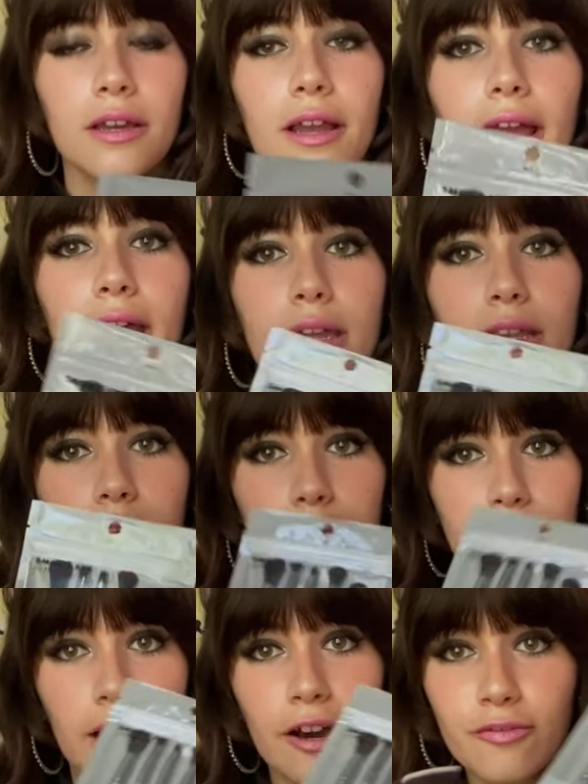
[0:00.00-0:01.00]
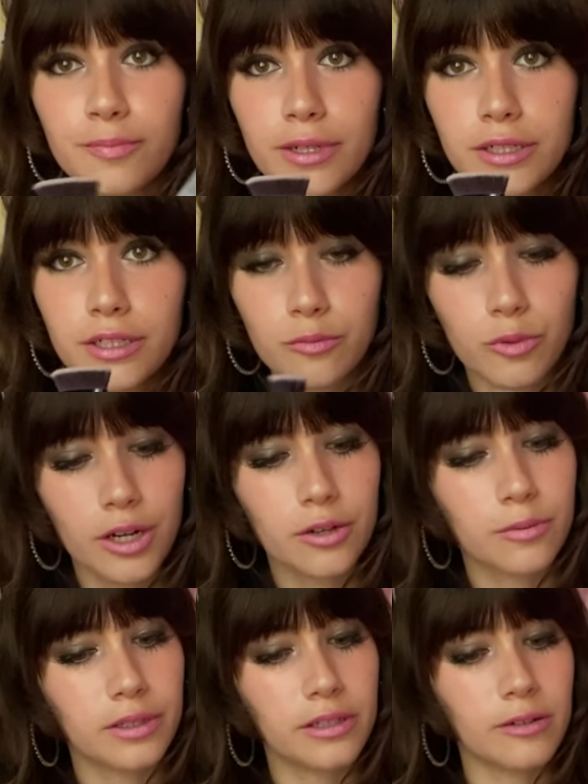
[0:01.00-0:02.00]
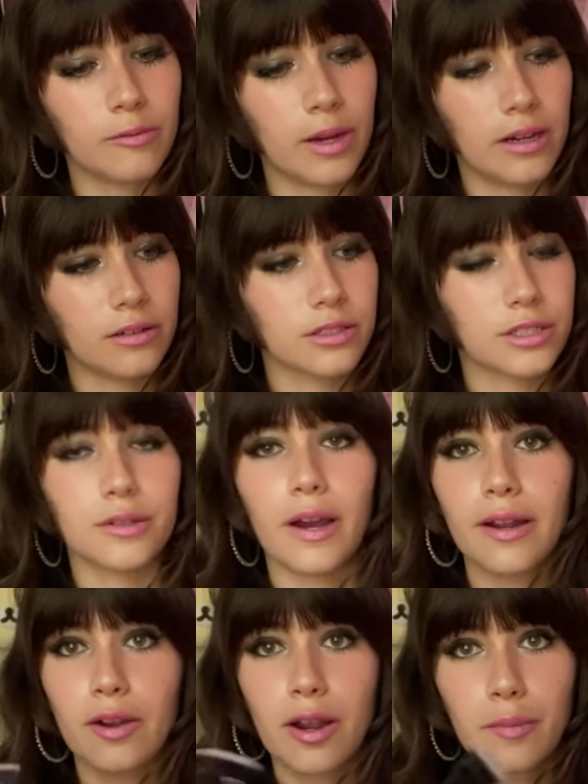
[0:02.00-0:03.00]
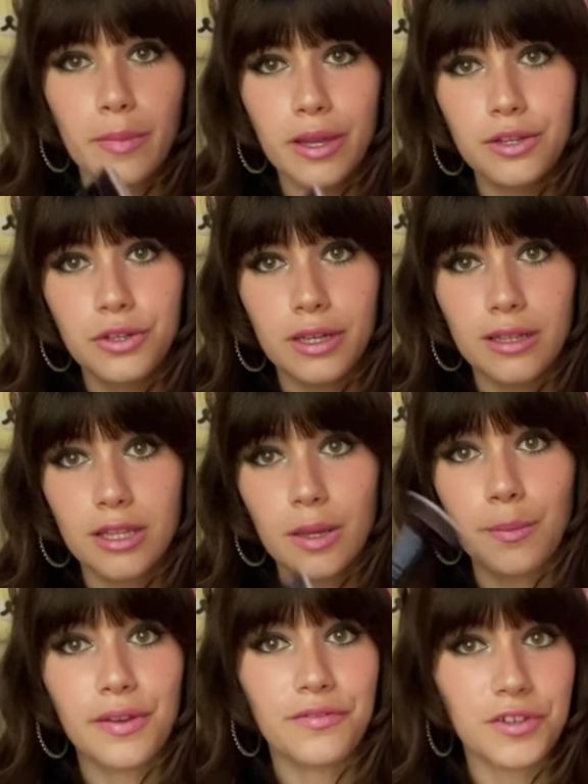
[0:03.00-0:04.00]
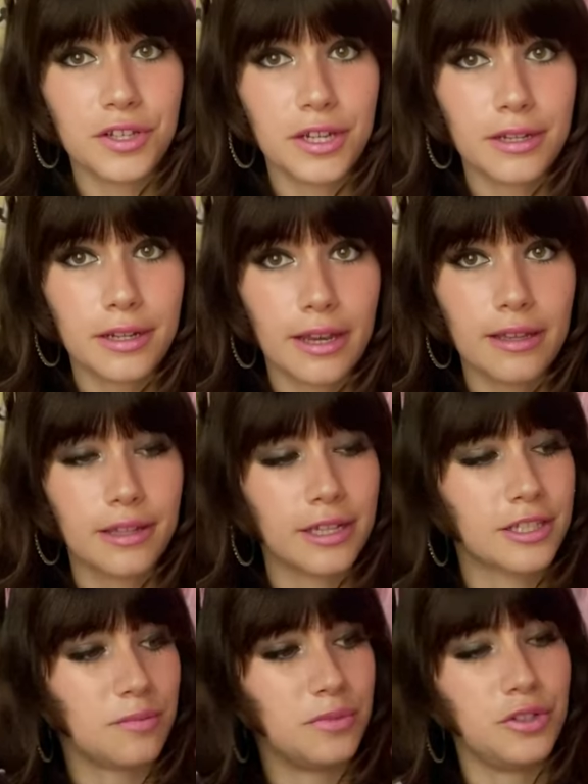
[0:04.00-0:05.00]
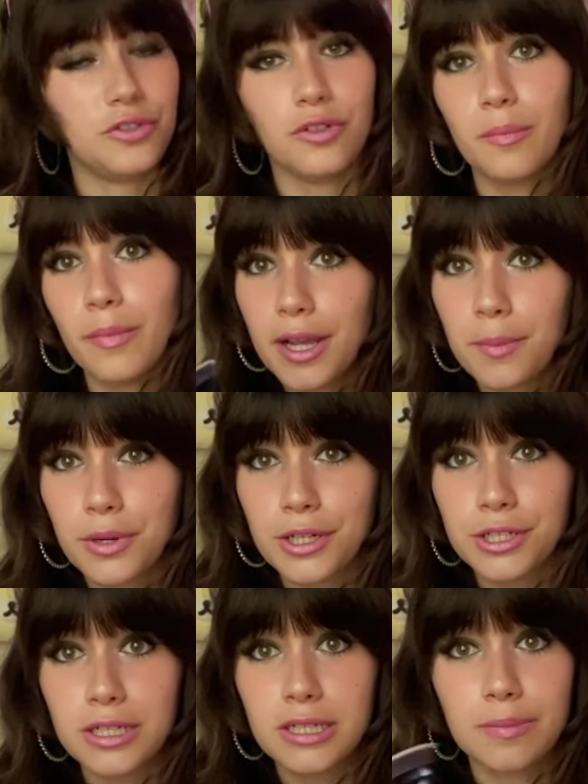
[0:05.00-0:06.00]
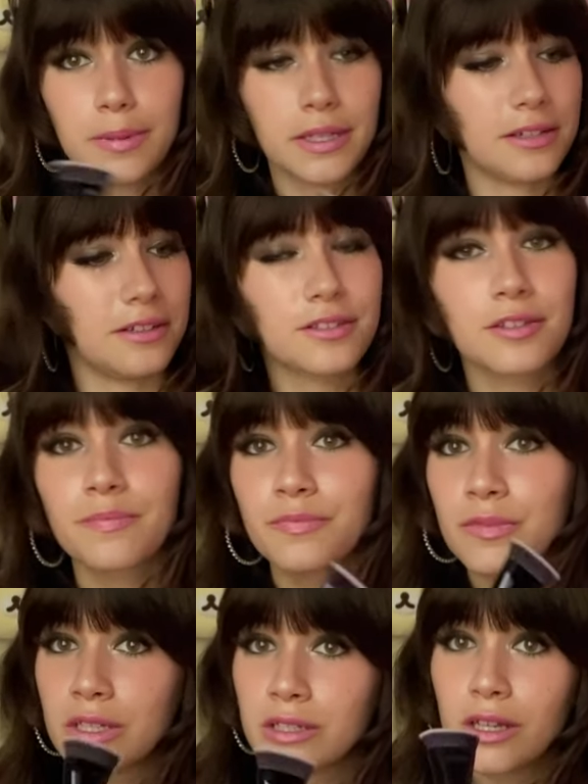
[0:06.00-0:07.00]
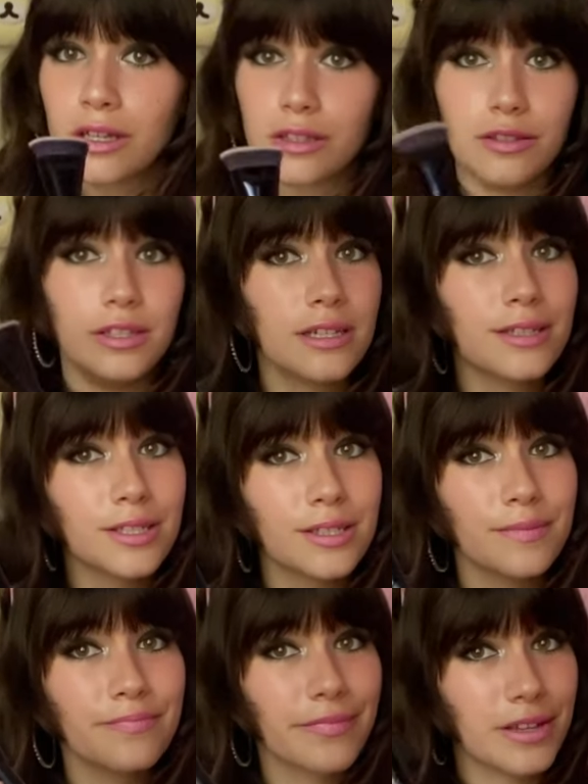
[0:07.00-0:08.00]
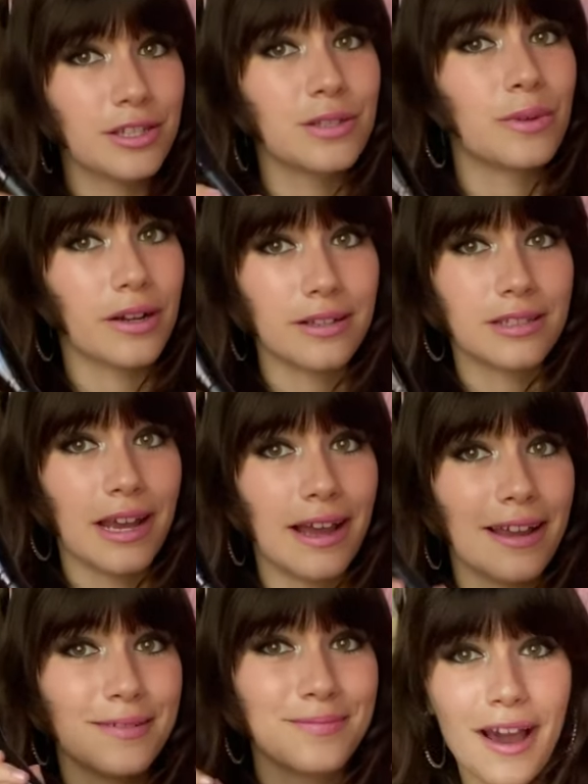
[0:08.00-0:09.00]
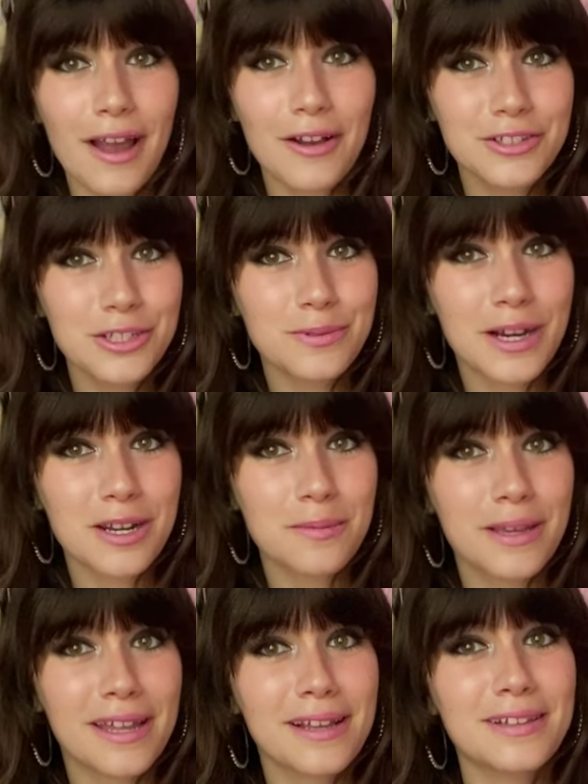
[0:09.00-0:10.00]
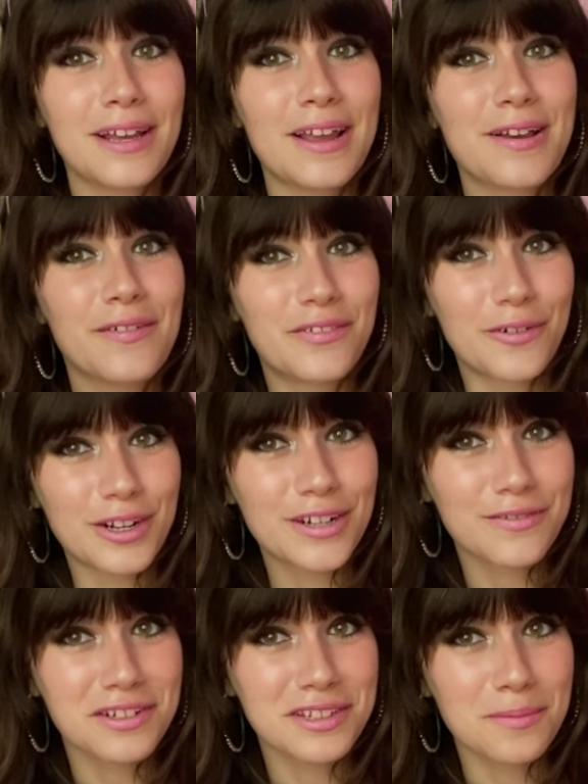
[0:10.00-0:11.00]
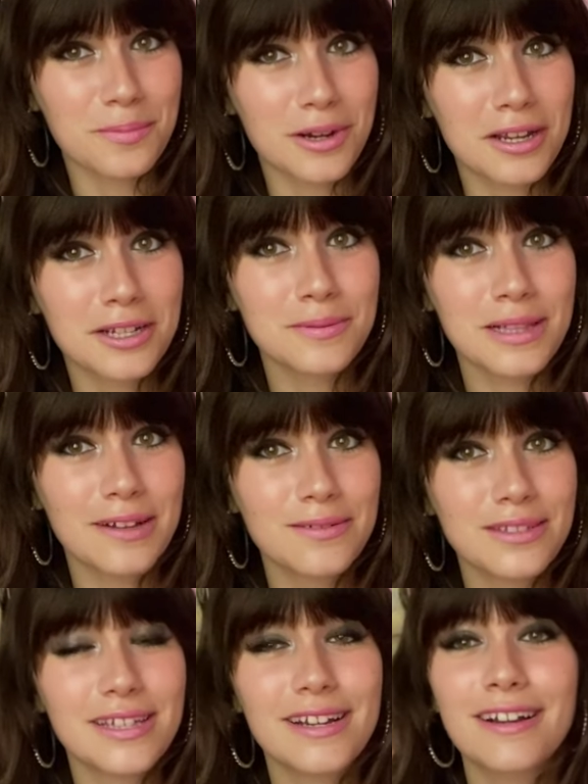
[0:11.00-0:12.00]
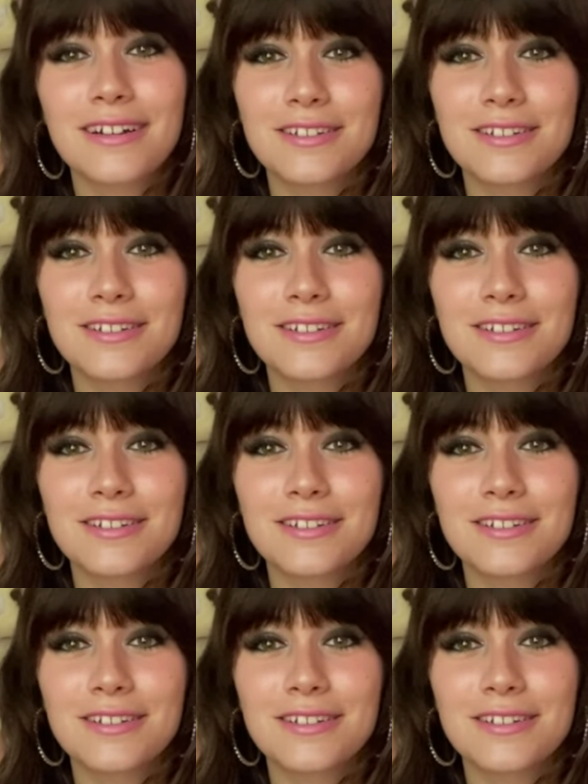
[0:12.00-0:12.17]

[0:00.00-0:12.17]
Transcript: and the e.l.f. brushes work really well so I recommend you get them if you need to get like some new makeup brushes because this is where it's at I also wound up getting like four different lip products while I was there.